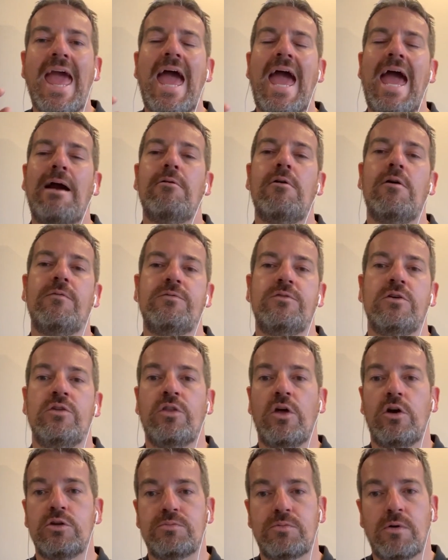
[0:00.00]
how
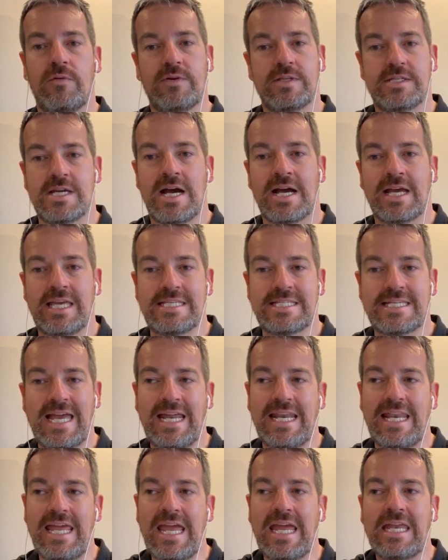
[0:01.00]
often those profit targets
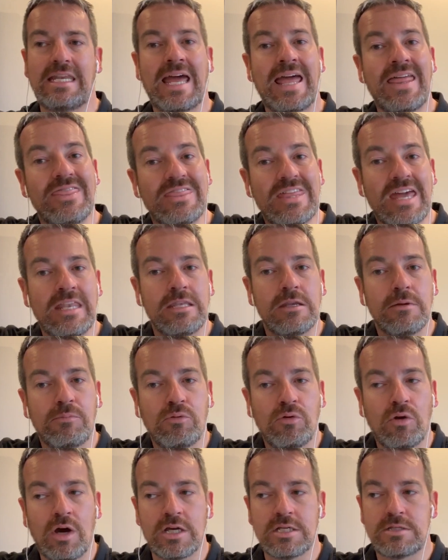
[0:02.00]
get hit and then the
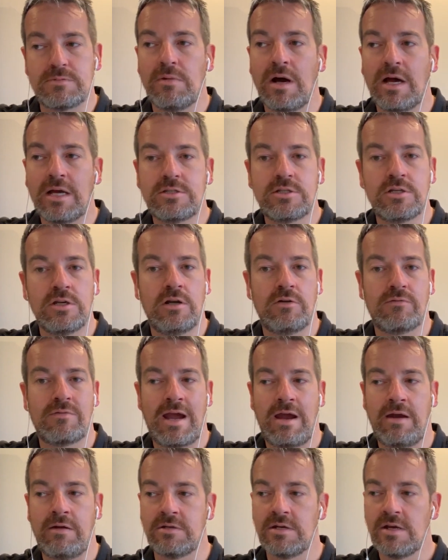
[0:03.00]
price might turn
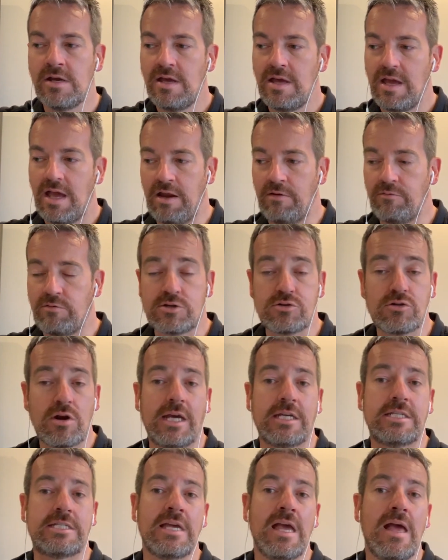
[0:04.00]
around and
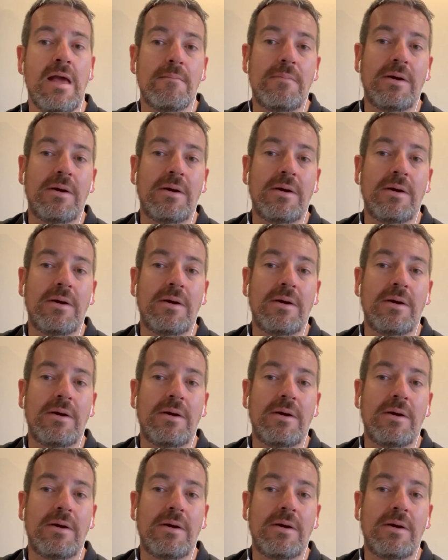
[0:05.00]
retrace.